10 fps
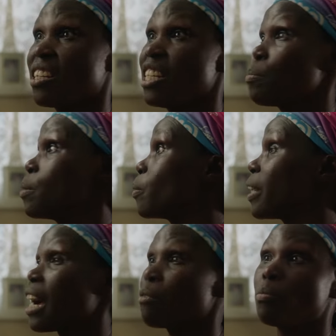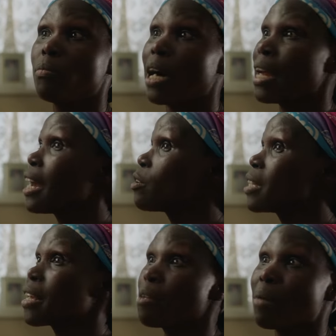these people, I now
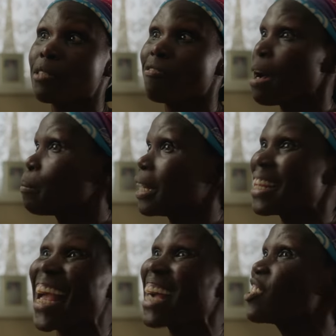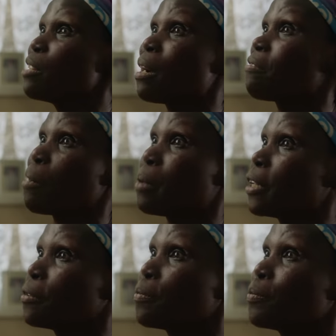take them as family. They're actually my family.